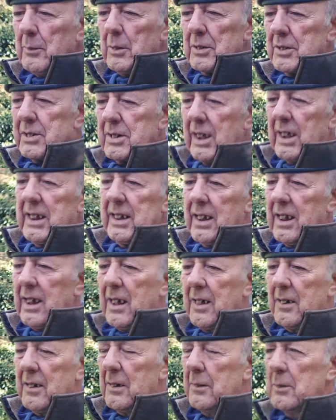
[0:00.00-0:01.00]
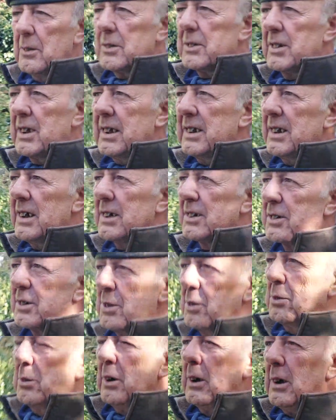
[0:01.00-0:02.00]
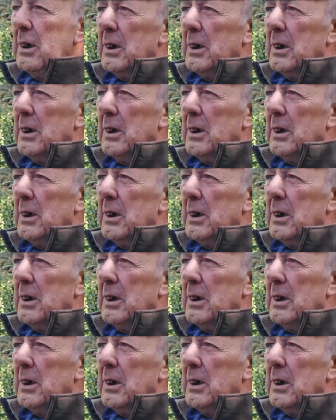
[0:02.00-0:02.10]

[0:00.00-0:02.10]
I'm not saying that. I'm not saying that at all.